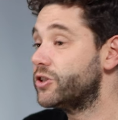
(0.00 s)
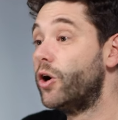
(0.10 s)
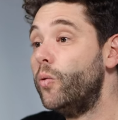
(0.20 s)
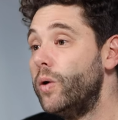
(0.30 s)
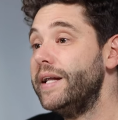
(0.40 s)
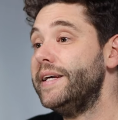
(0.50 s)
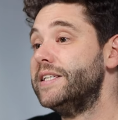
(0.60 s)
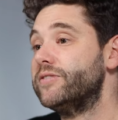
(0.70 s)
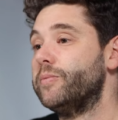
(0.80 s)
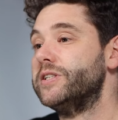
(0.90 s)
So it
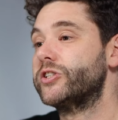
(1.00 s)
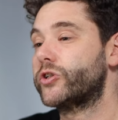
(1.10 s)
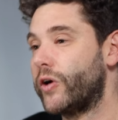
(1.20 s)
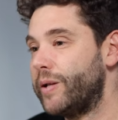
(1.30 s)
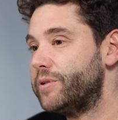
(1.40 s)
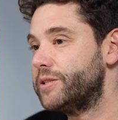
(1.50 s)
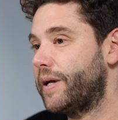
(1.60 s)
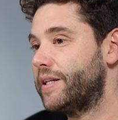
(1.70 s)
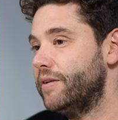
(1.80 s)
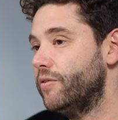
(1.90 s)
really is, from a screen
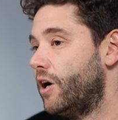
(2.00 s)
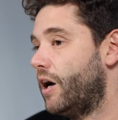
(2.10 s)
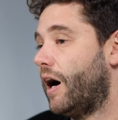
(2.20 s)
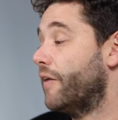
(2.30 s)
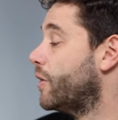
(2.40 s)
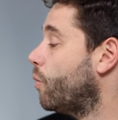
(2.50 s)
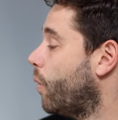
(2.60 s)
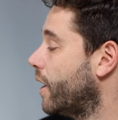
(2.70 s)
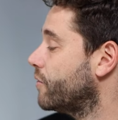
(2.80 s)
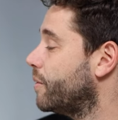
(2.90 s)
perspective, I think
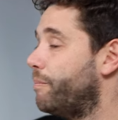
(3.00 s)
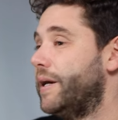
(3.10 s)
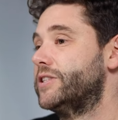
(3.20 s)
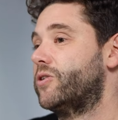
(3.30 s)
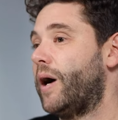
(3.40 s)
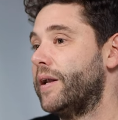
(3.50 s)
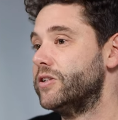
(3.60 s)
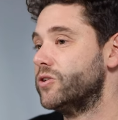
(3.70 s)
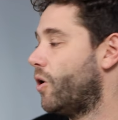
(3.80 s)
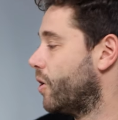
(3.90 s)
one of the best
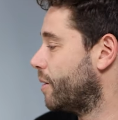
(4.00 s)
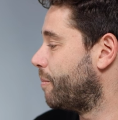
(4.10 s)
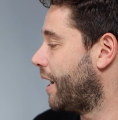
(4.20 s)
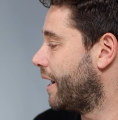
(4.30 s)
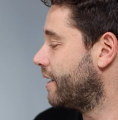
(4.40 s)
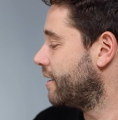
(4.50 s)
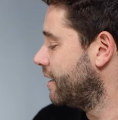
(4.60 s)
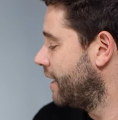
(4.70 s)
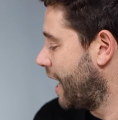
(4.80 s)
grinders on the market.